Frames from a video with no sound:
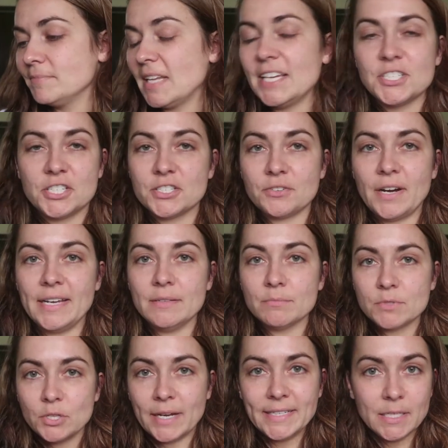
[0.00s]
It's just great.
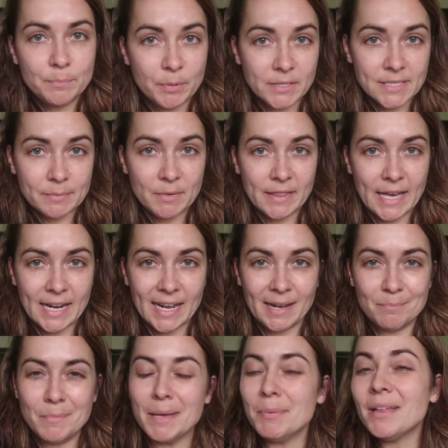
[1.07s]
So I did put some of that
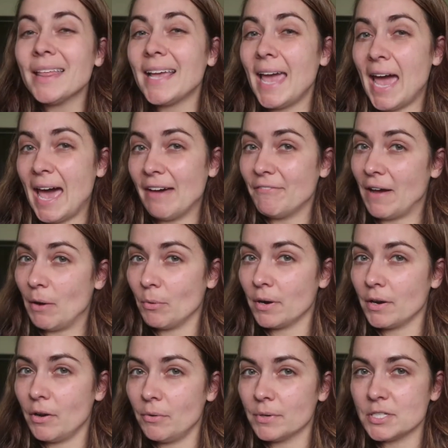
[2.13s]
on maybe like a half hour
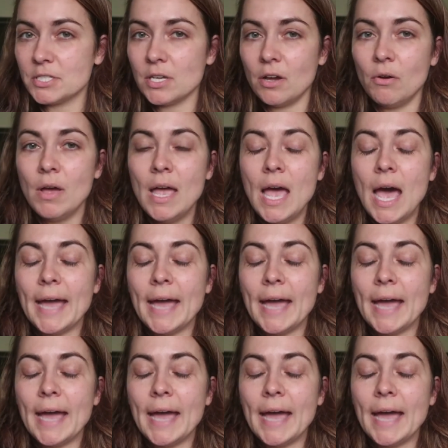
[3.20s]
ago or so.